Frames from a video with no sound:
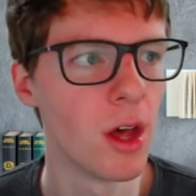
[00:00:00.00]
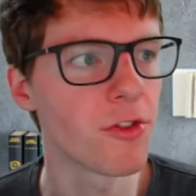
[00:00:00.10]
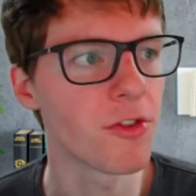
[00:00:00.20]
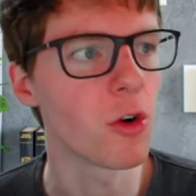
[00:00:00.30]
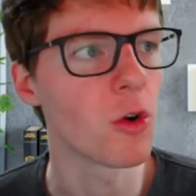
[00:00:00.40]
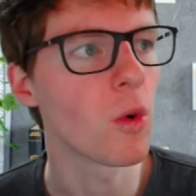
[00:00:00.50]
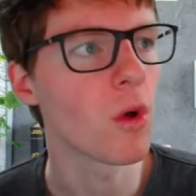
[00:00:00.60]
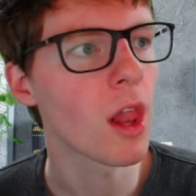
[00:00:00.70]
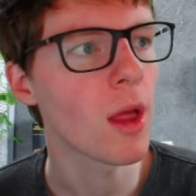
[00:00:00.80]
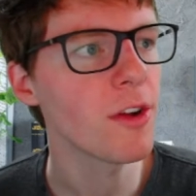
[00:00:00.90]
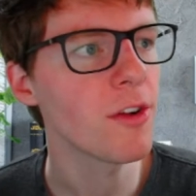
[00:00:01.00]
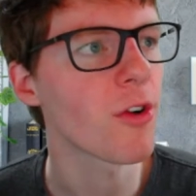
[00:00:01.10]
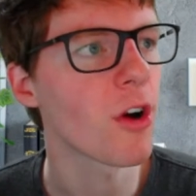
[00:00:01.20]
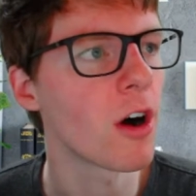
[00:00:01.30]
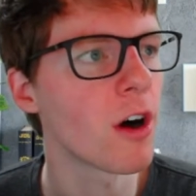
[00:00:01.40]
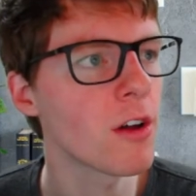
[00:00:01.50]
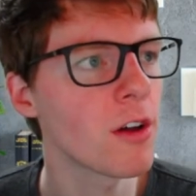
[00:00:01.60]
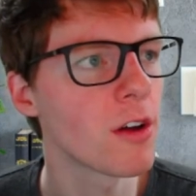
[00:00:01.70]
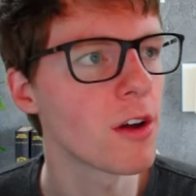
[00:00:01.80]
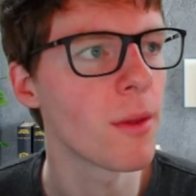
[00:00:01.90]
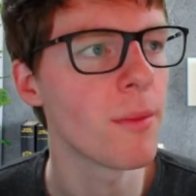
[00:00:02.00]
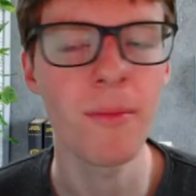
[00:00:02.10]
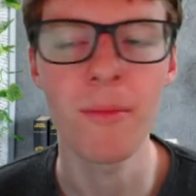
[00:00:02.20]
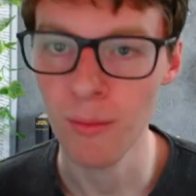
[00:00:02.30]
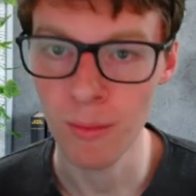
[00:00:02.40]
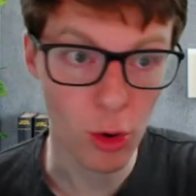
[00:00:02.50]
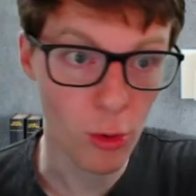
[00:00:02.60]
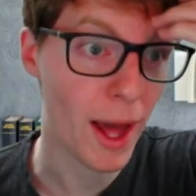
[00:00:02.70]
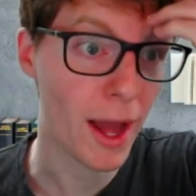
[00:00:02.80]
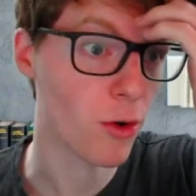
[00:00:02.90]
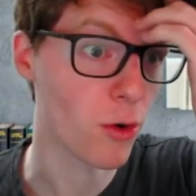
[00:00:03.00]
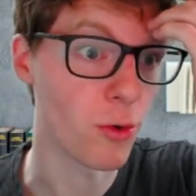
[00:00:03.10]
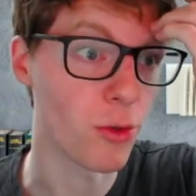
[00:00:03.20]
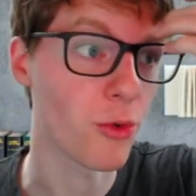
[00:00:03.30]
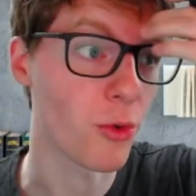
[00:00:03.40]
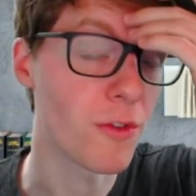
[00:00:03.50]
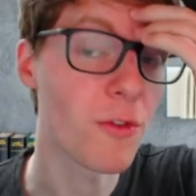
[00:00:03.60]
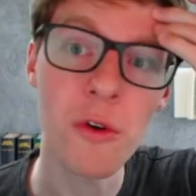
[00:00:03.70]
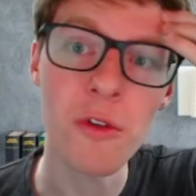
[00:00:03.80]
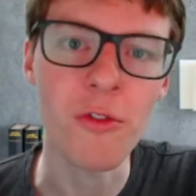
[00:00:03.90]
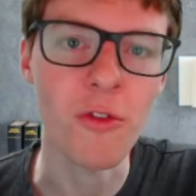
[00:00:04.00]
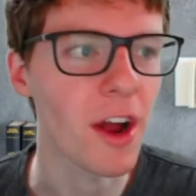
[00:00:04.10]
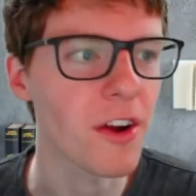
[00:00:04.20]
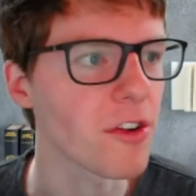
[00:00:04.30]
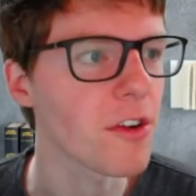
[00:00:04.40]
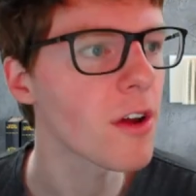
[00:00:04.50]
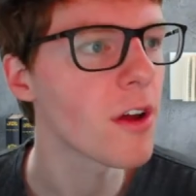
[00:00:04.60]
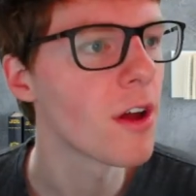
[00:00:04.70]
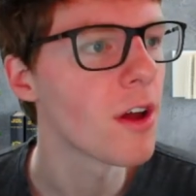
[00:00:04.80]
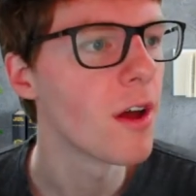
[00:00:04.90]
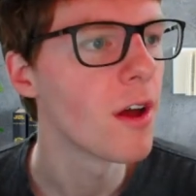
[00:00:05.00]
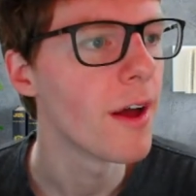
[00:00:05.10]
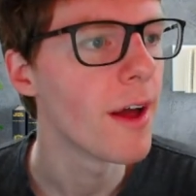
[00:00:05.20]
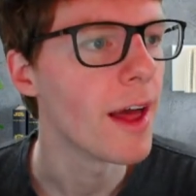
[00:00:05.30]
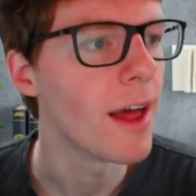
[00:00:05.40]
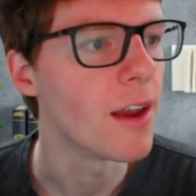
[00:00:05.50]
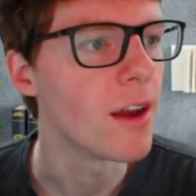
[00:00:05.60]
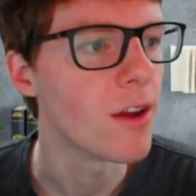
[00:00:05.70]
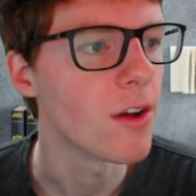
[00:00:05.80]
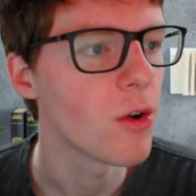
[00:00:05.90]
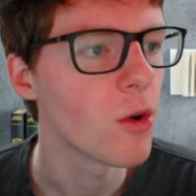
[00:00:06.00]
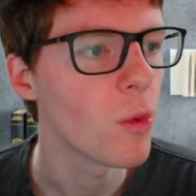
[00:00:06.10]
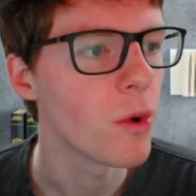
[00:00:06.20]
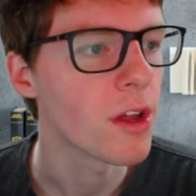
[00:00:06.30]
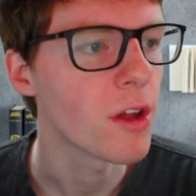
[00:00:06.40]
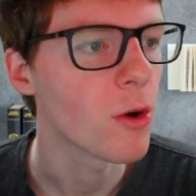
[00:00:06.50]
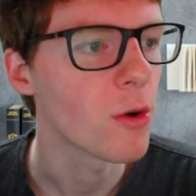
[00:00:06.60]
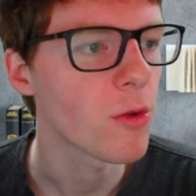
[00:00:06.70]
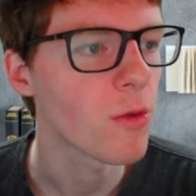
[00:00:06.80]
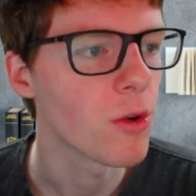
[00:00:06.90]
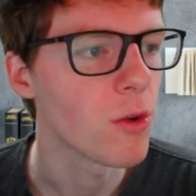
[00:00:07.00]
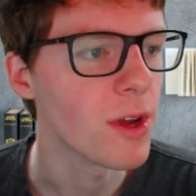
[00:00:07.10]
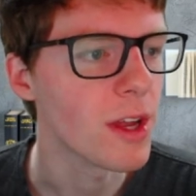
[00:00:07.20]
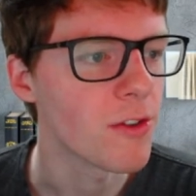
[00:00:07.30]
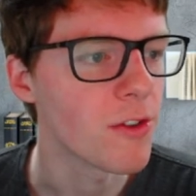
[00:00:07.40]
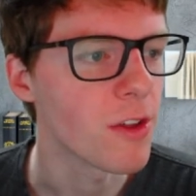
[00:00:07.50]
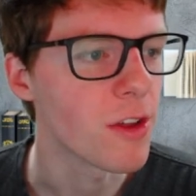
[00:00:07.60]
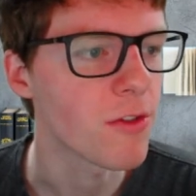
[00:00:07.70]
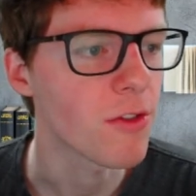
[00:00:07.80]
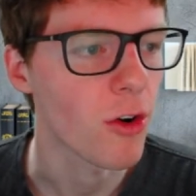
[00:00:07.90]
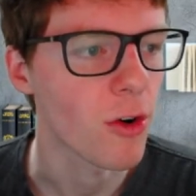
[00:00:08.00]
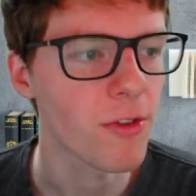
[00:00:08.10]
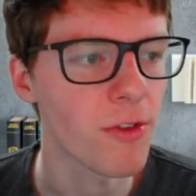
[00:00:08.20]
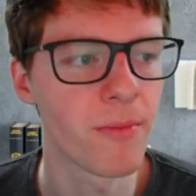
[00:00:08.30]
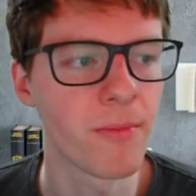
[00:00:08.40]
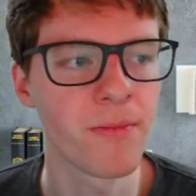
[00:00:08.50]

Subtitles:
So let me pull back our old 3/4 fraction, and we can go through each of these terms.